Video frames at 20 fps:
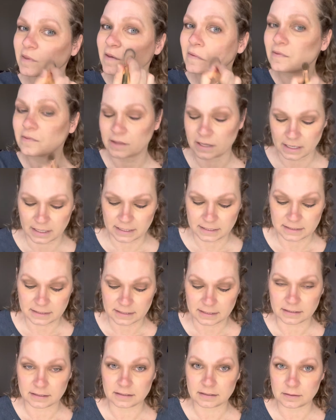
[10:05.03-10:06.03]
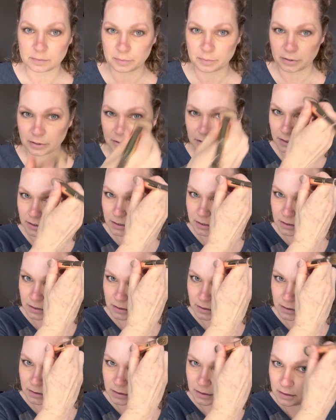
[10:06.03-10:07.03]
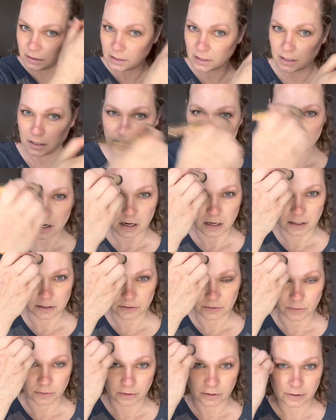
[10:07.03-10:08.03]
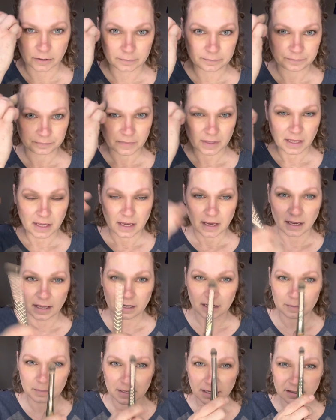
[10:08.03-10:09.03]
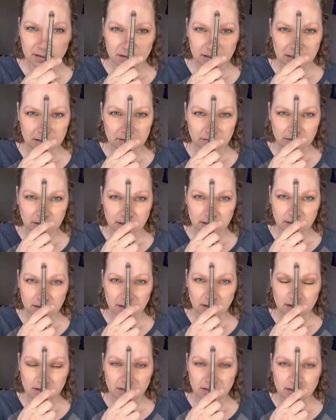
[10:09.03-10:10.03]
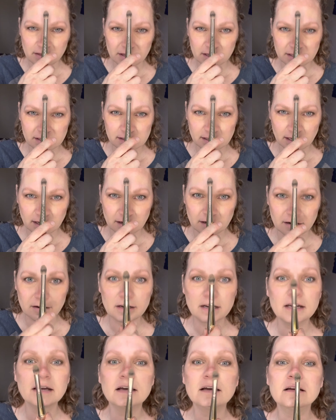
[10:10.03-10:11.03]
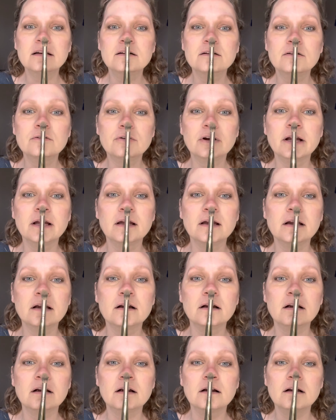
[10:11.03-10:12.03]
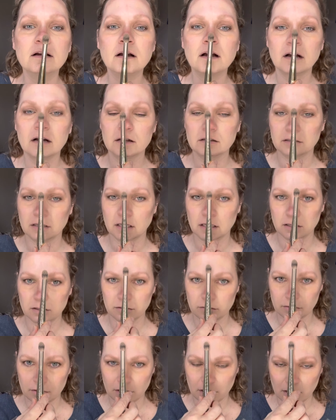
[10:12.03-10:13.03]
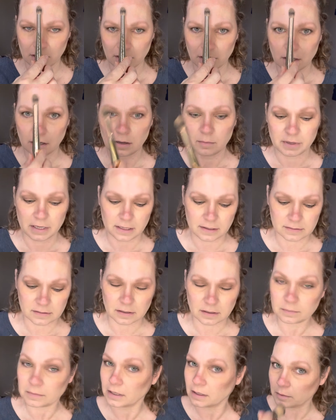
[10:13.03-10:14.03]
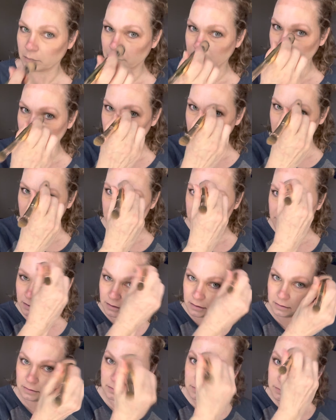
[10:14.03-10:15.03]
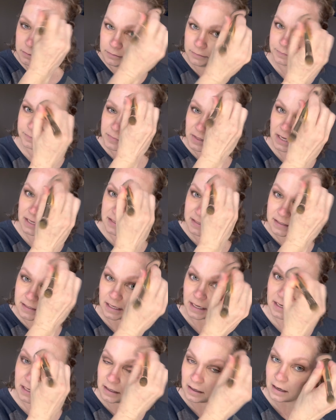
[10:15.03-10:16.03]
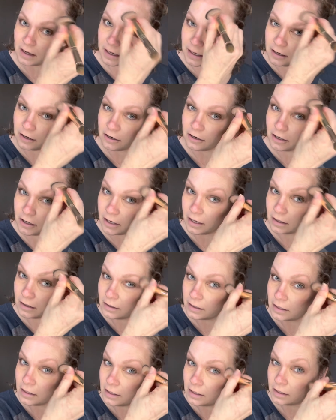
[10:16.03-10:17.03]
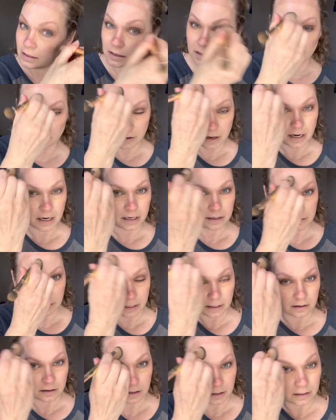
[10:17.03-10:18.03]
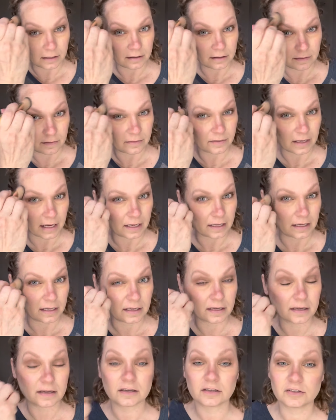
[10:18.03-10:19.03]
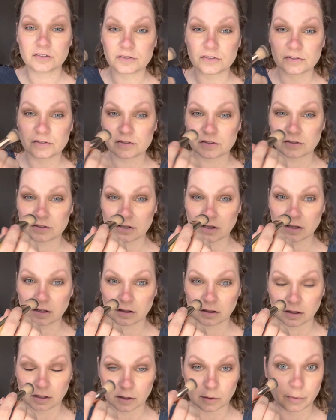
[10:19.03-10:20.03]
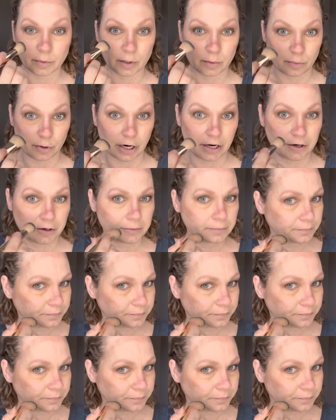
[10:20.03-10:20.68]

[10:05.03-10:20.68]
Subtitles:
that I didn't put contour. And I'm kind of leaving this area right here alone because I'm going to put a second another highlight on that is a little bit brighter.